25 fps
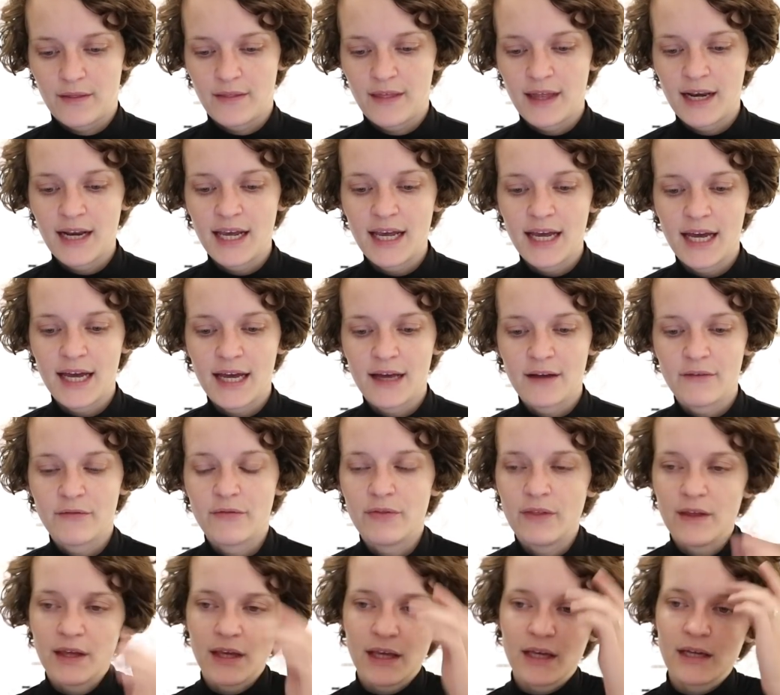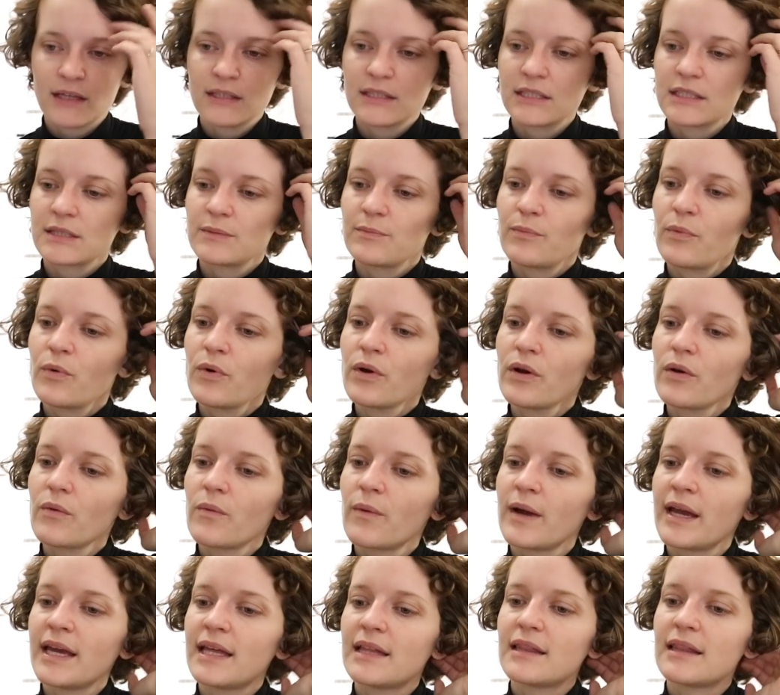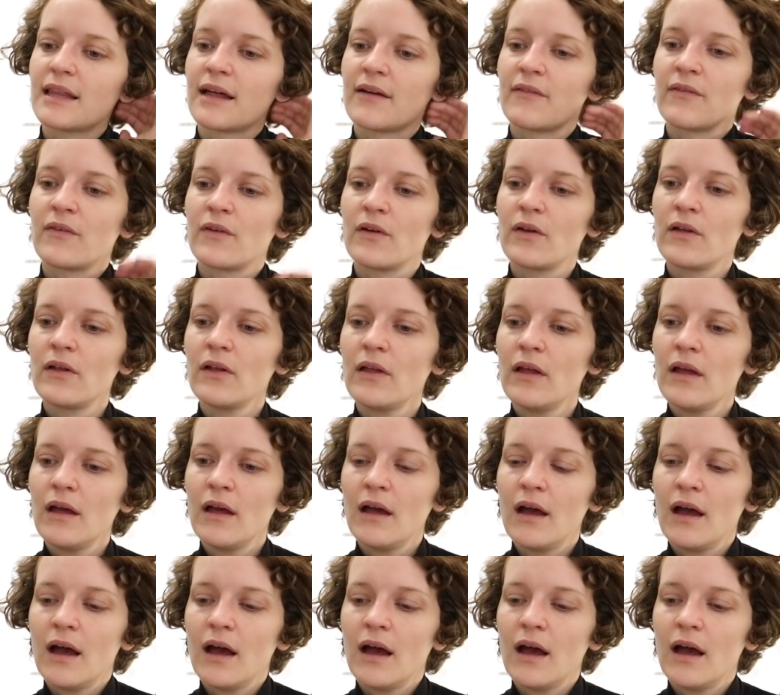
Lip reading: Then I have the sport weight level